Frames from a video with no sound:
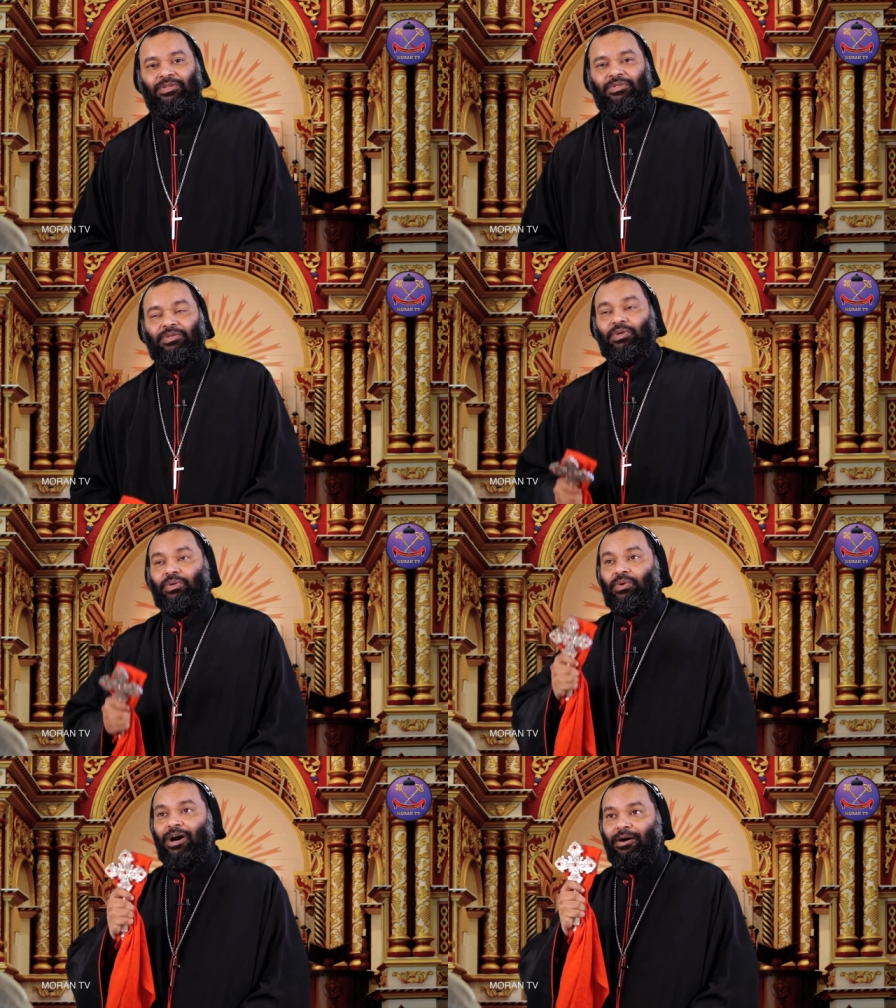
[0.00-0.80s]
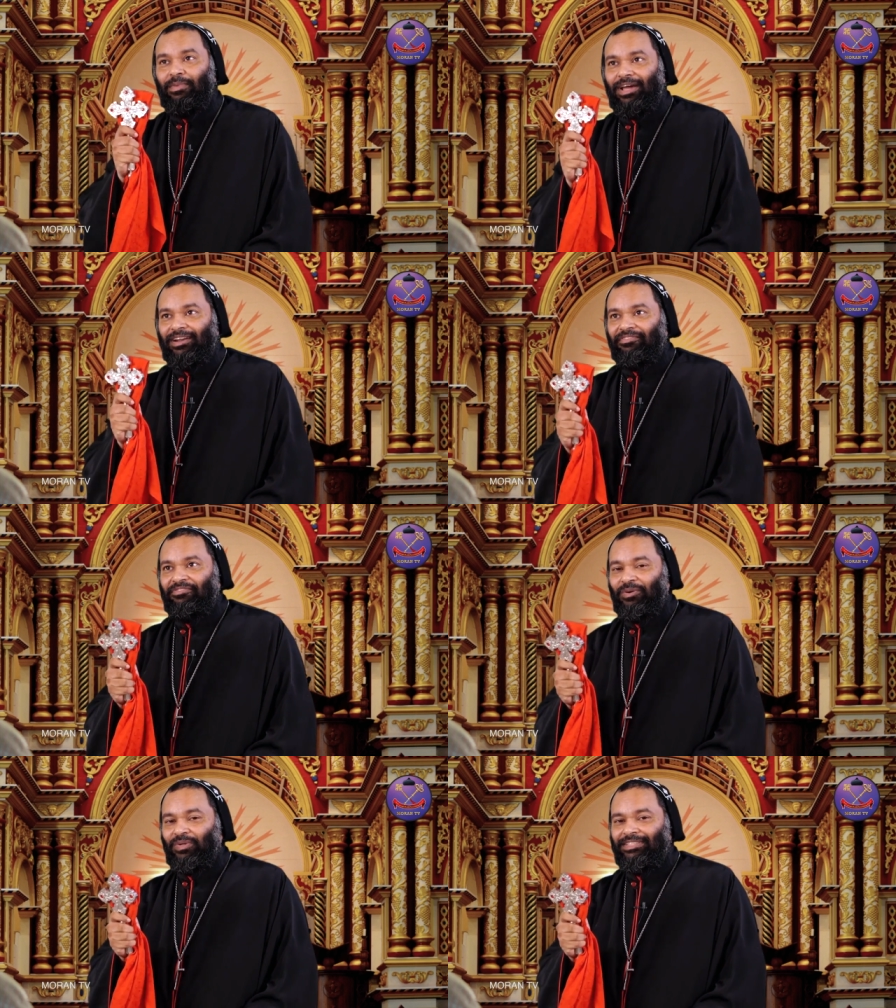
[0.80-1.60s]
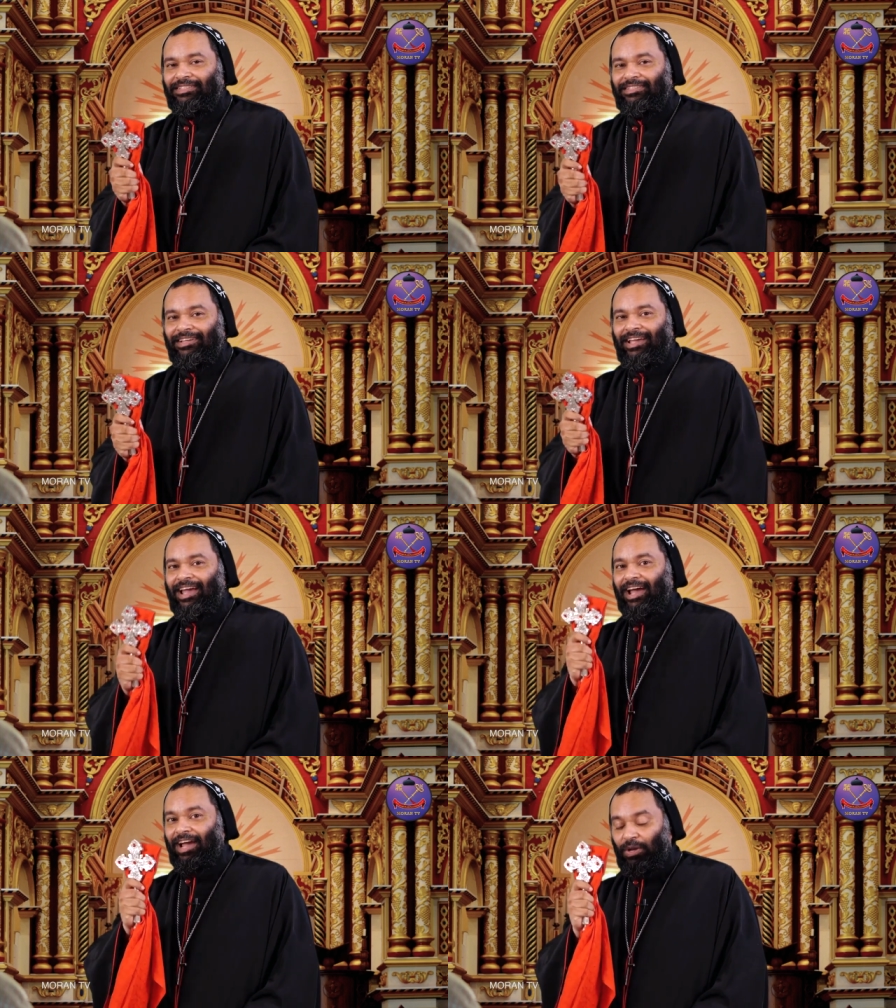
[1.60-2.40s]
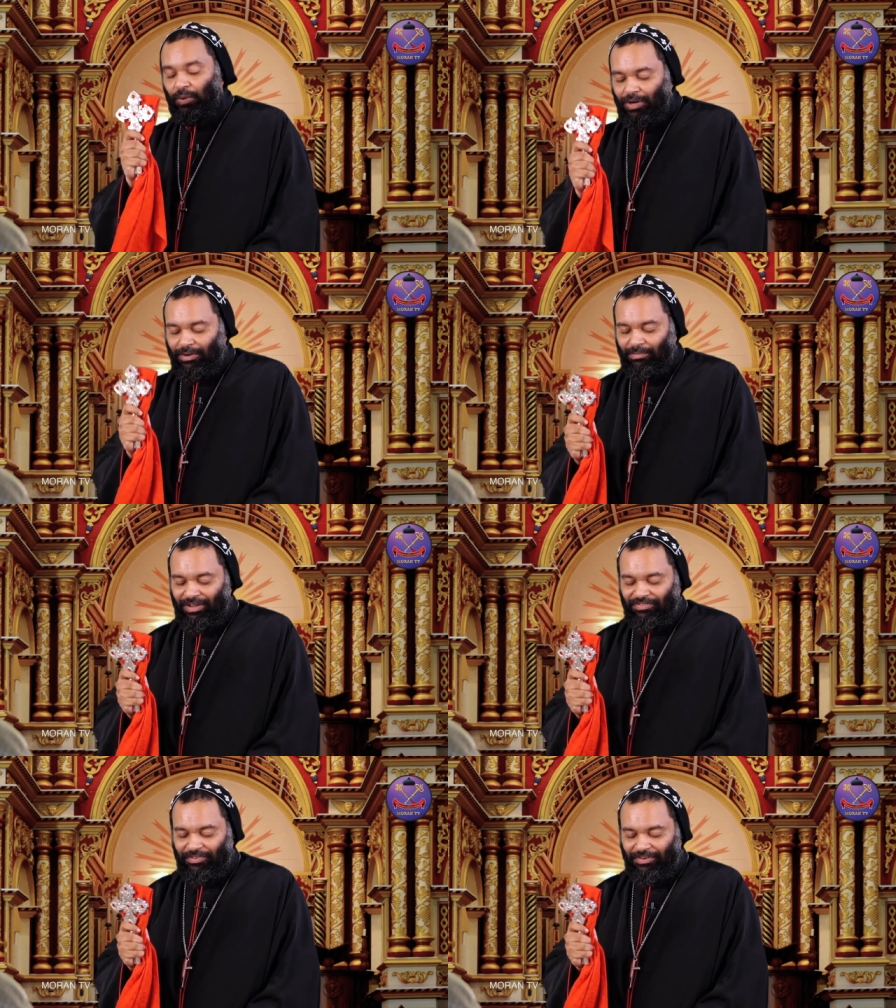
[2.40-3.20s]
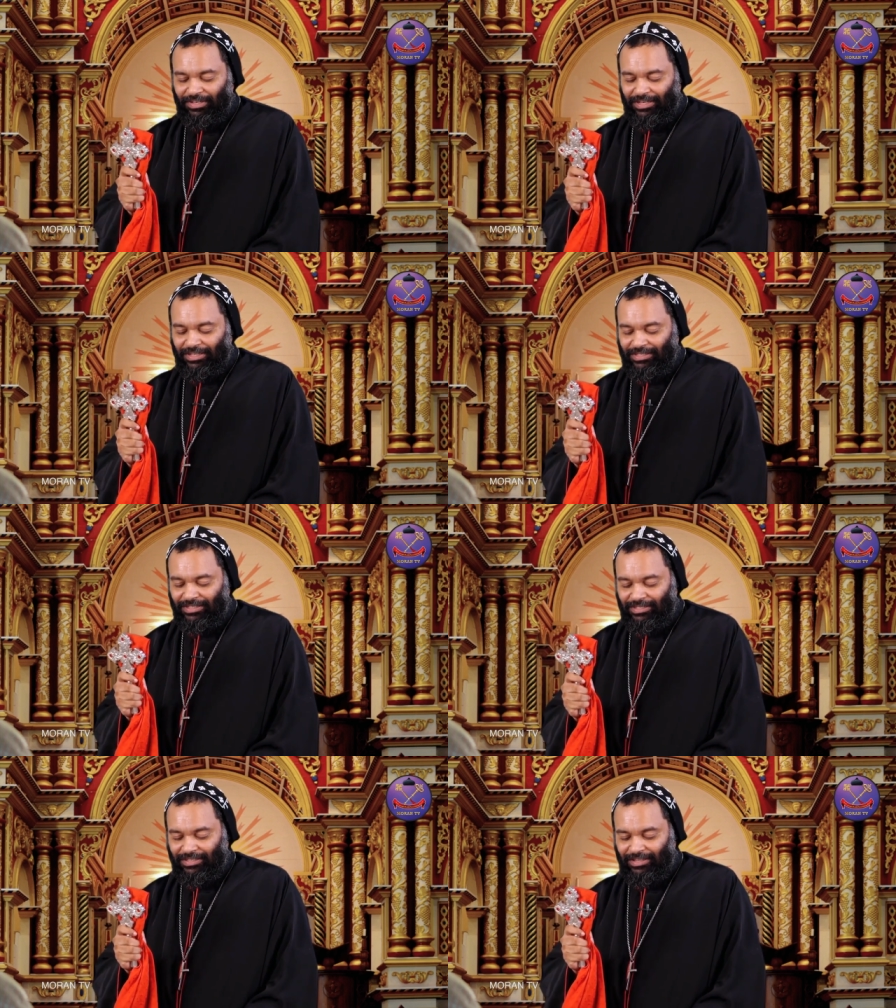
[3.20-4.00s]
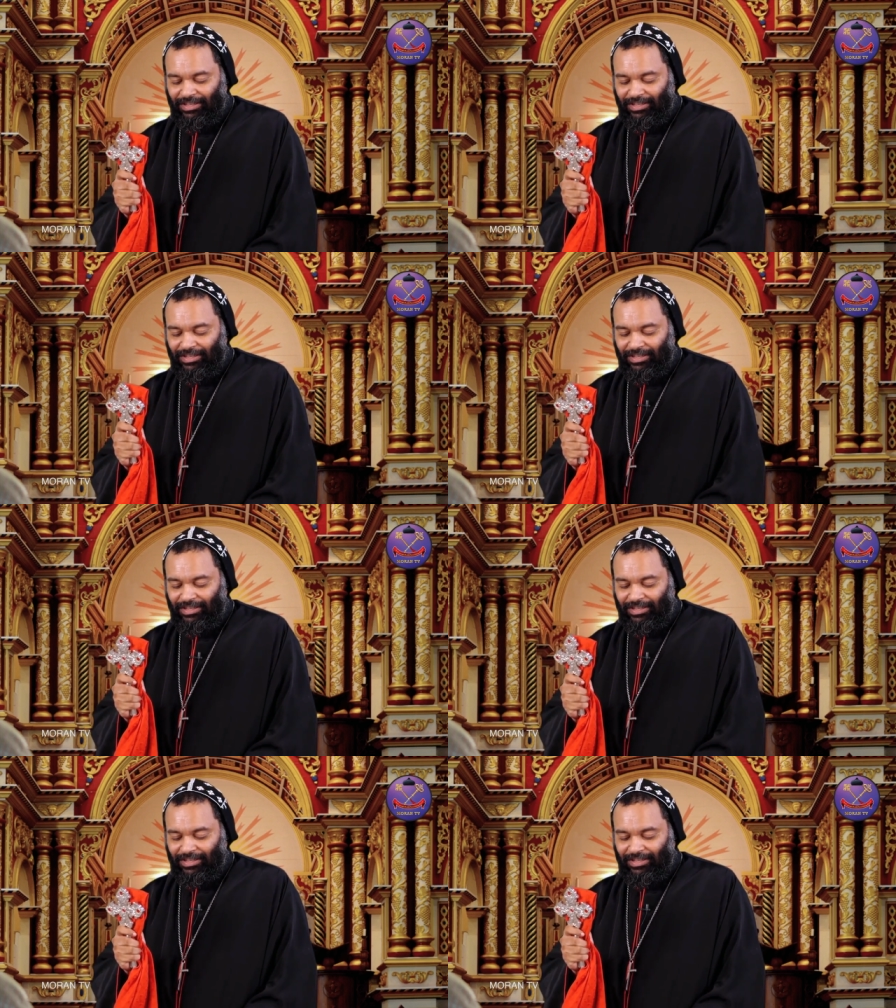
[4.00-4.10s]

So you are my refuge and you are my fortress,